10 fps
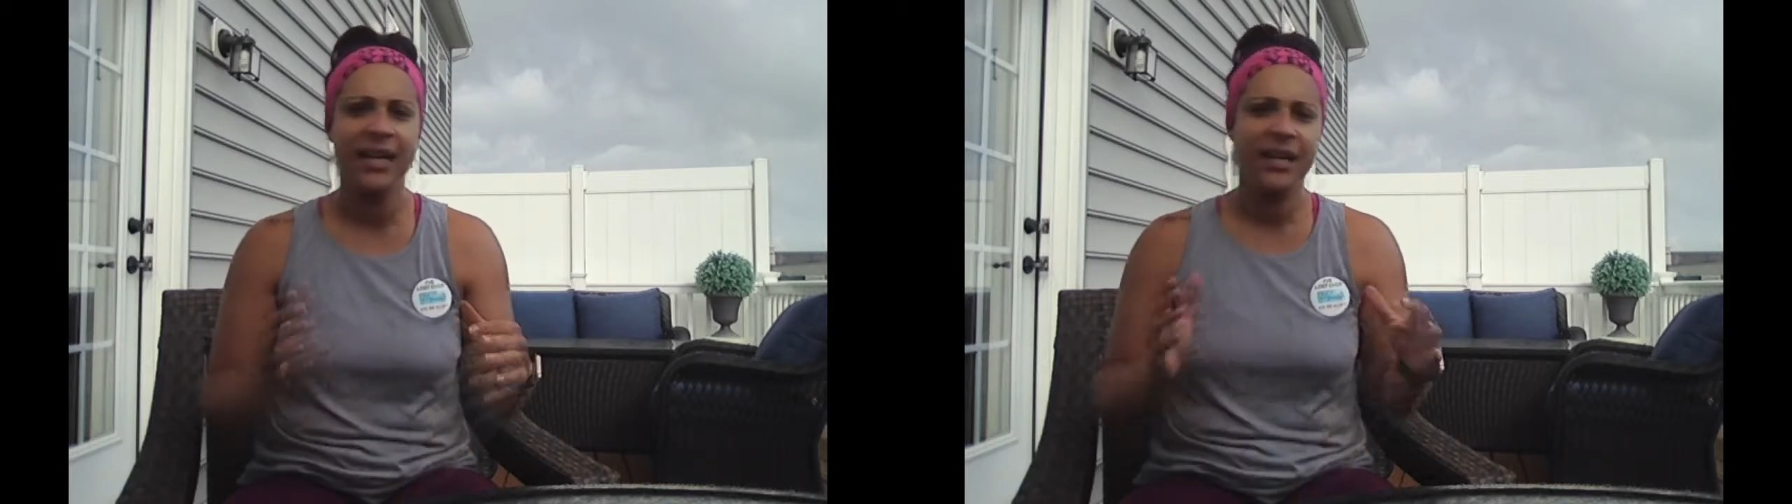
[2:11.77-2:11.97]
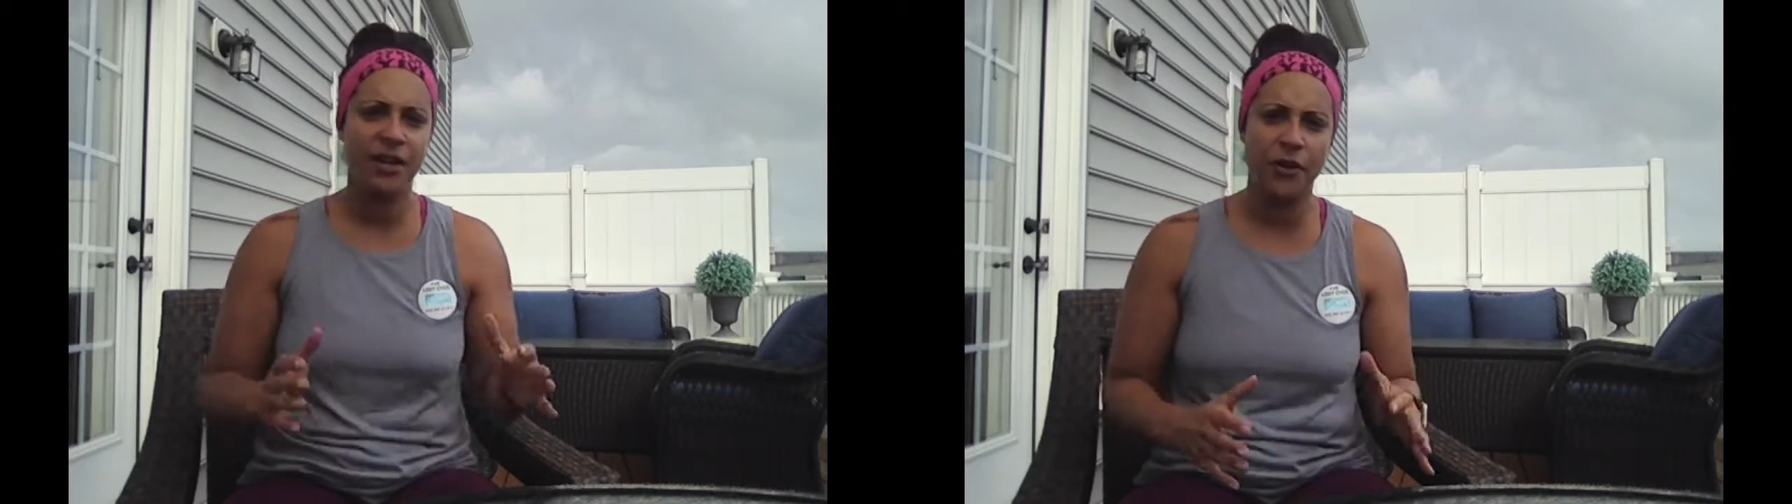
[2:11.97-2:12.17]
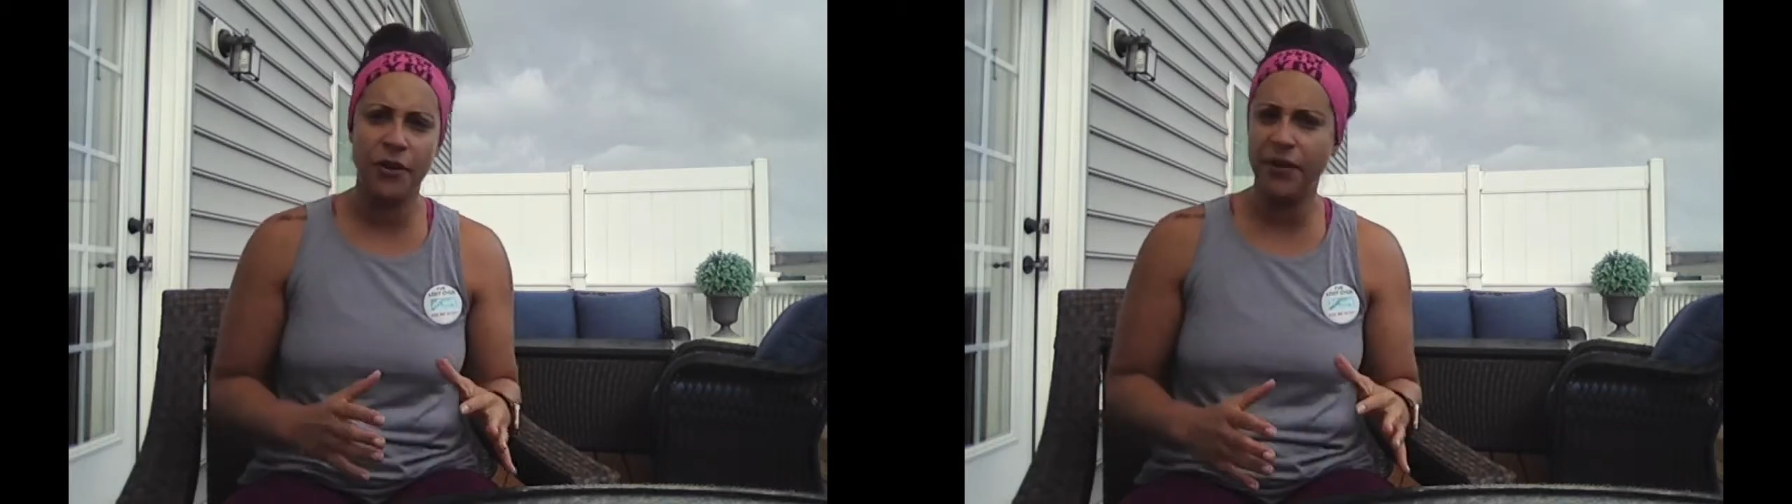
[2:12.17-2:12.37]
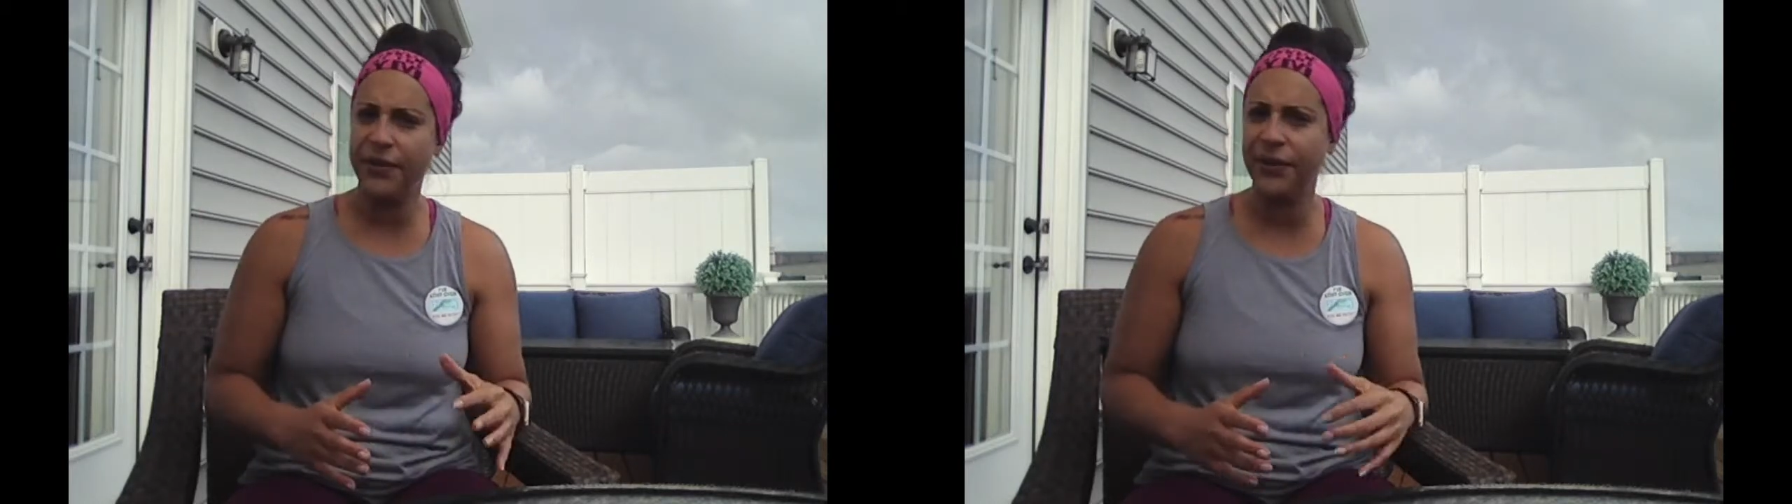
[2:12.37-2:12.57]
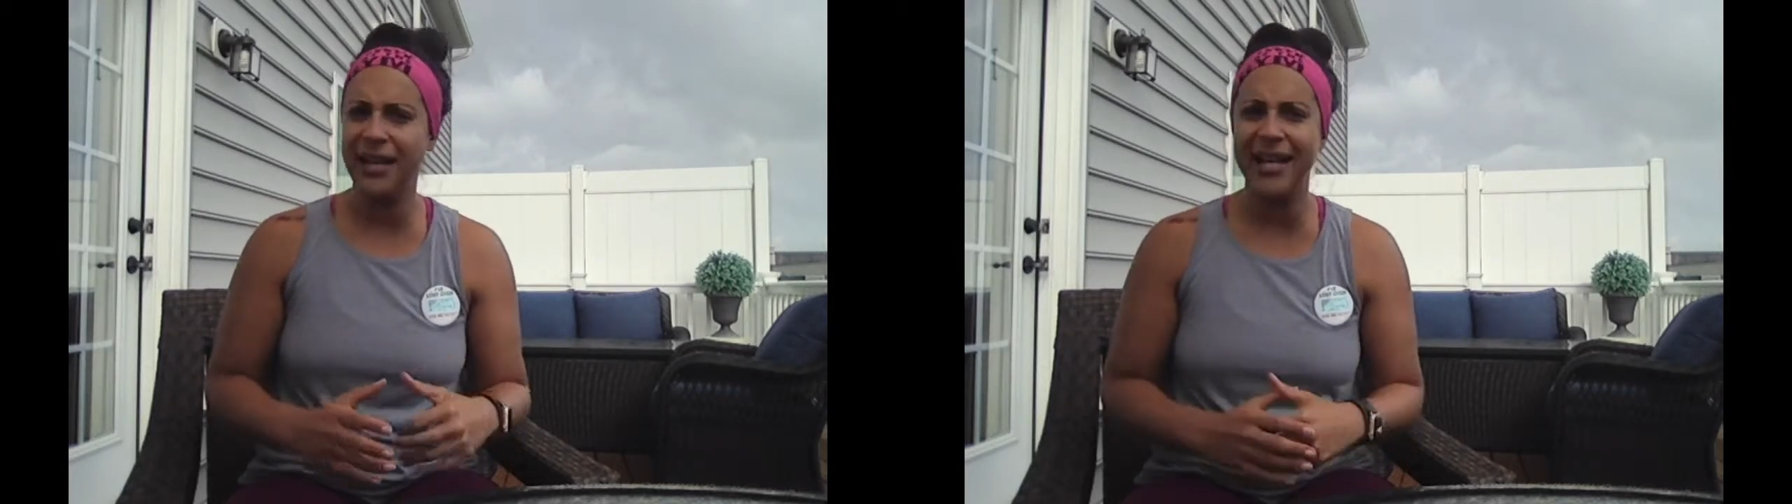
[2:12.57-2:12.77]
they're in
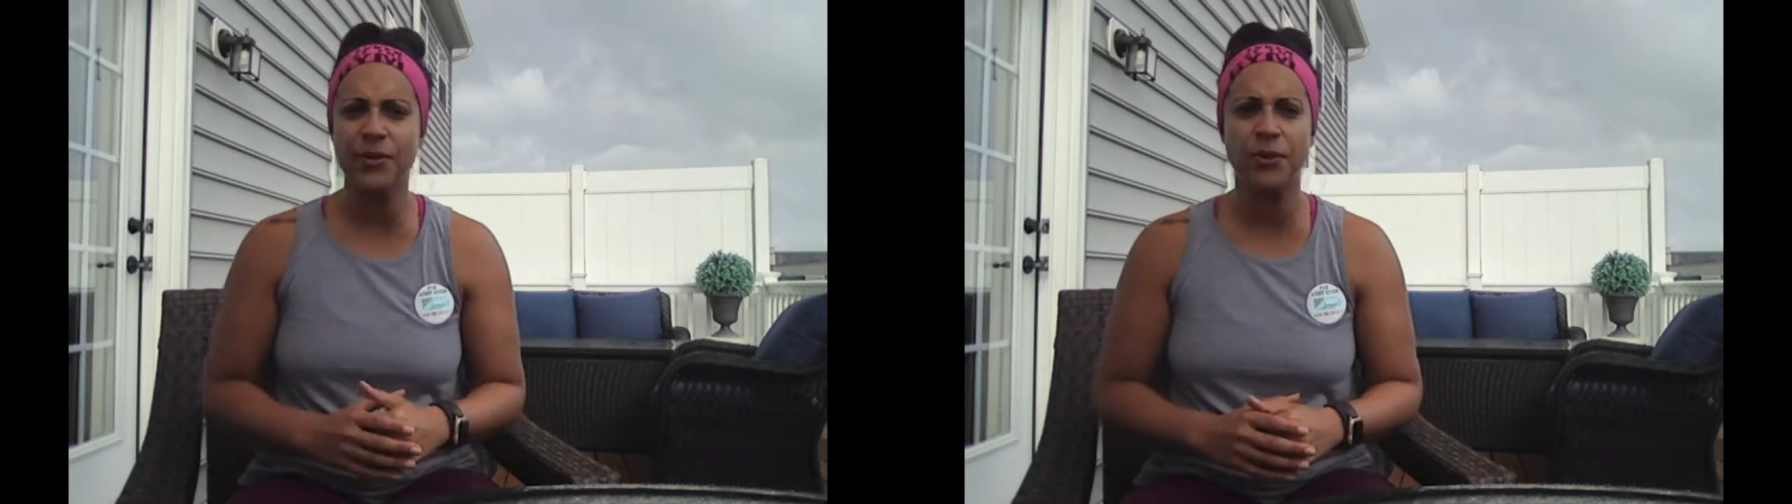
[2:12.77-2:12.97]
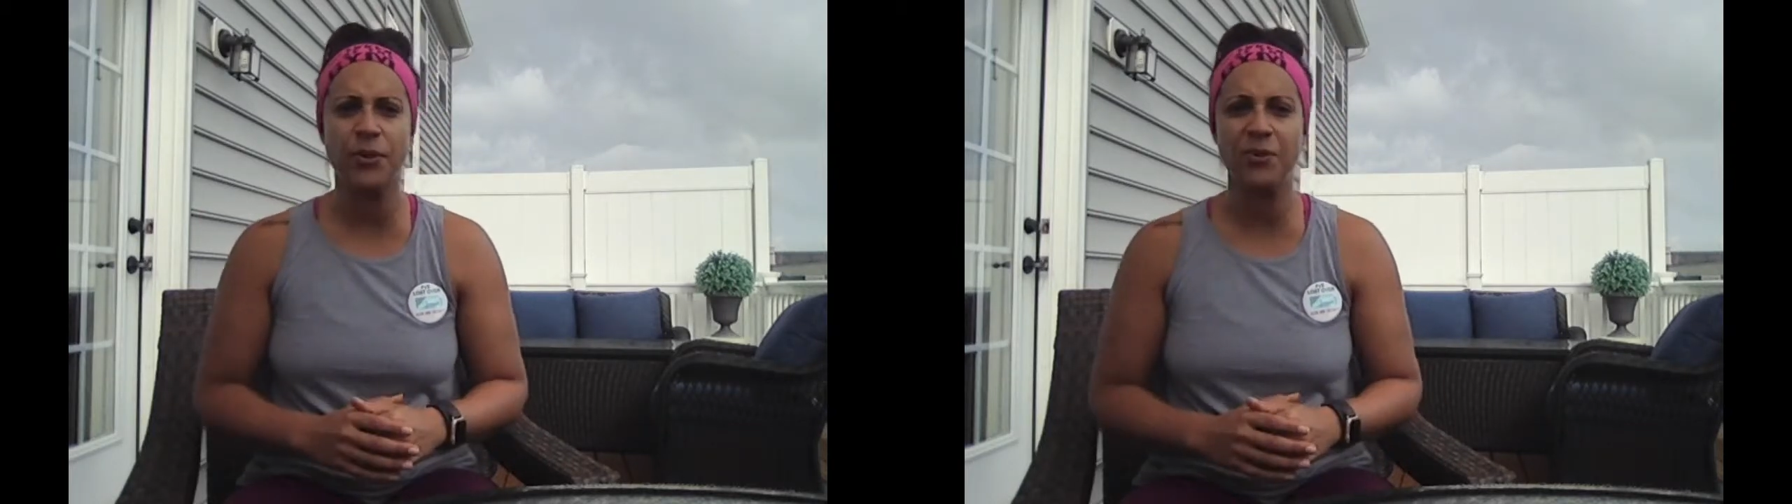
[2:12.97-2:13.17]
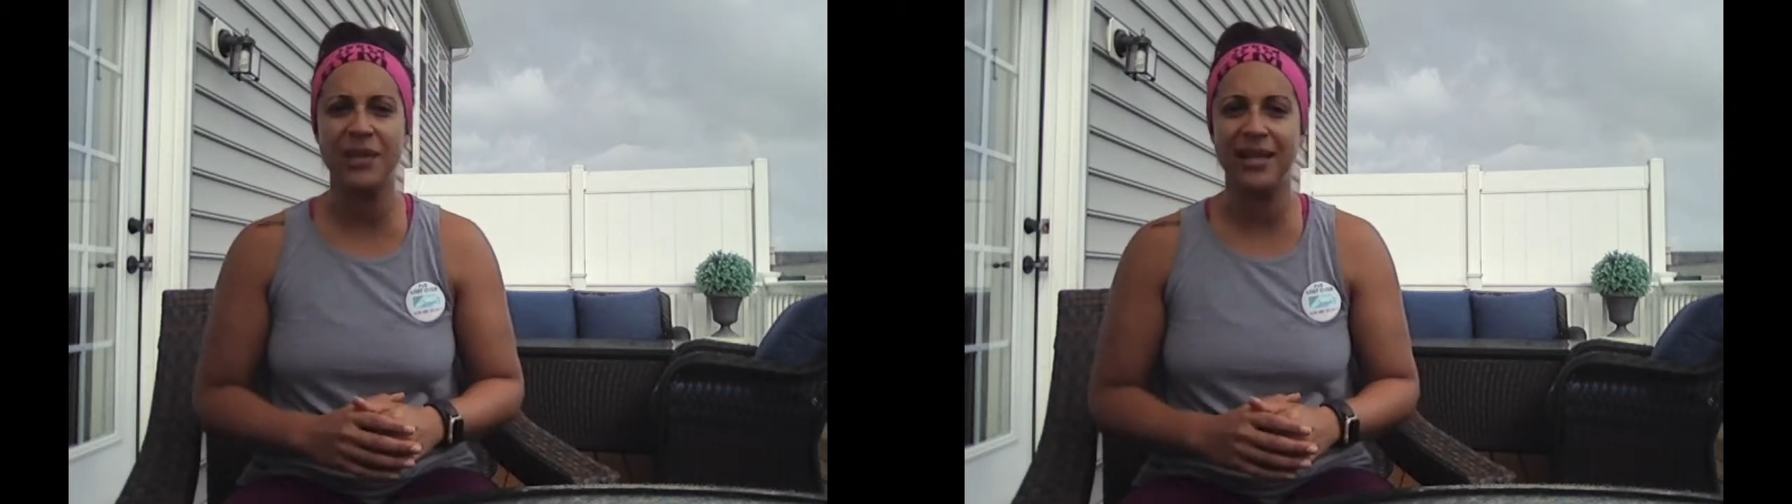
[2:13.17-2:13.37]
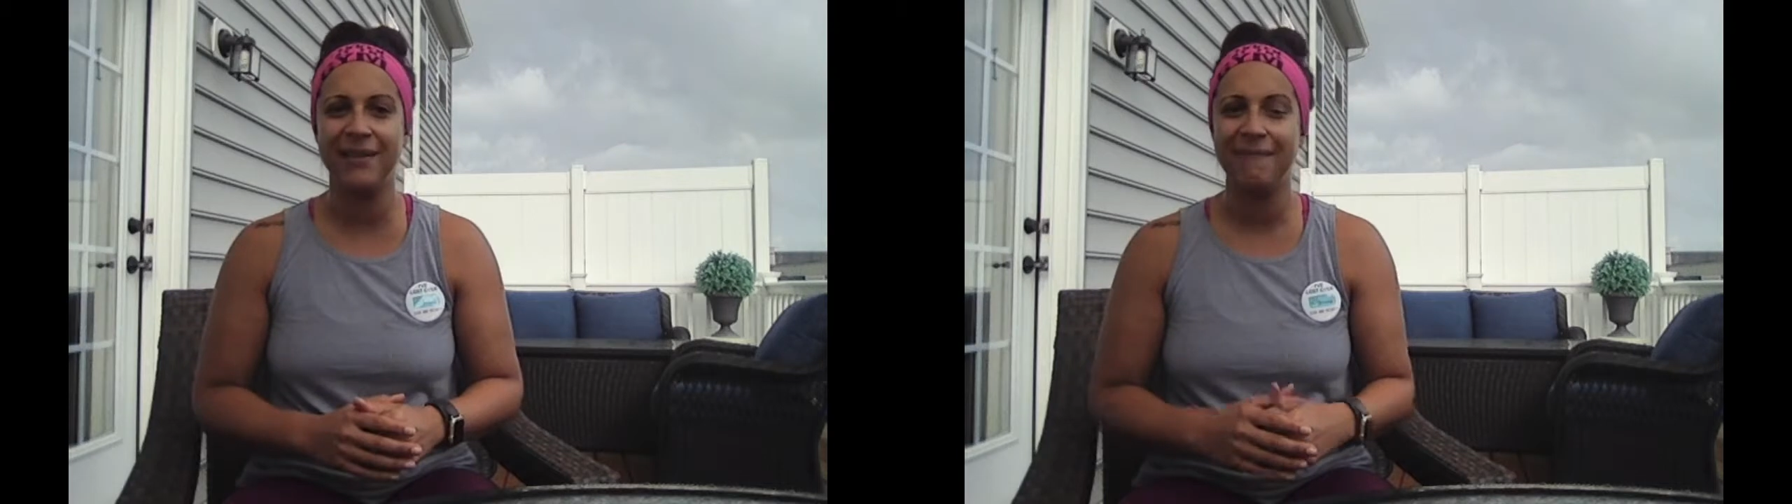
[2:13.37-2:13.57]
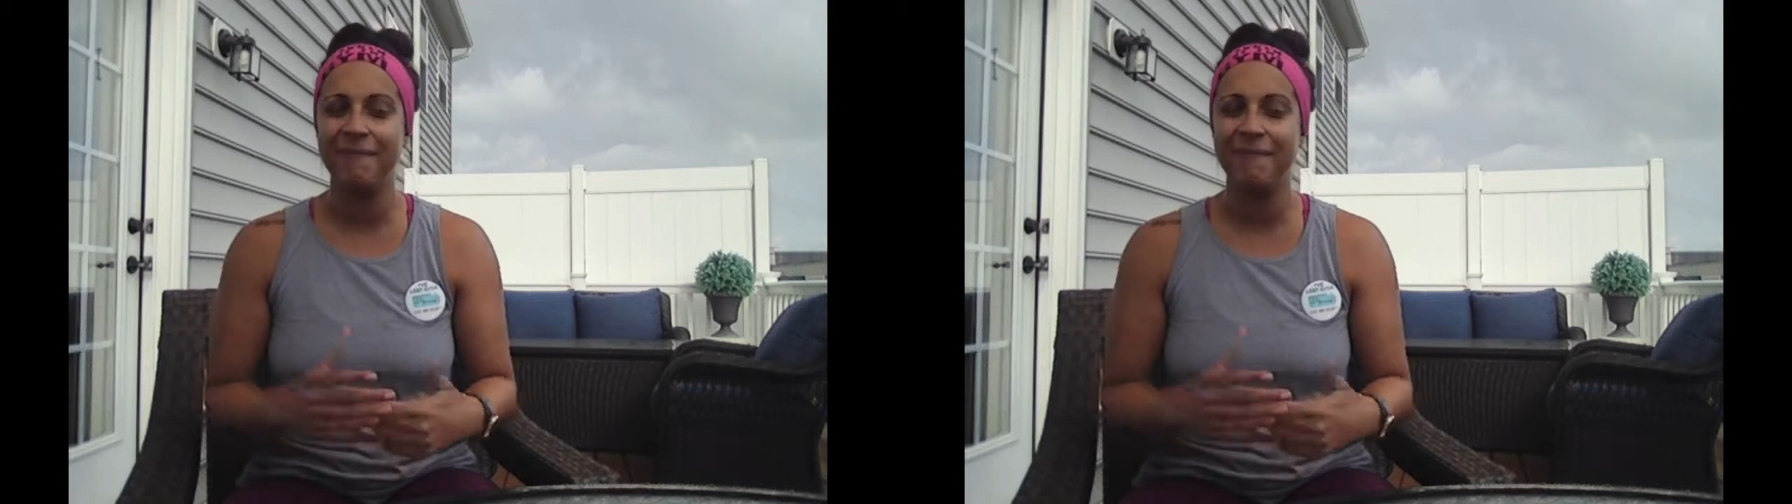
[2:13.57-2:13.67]
their classrooms, and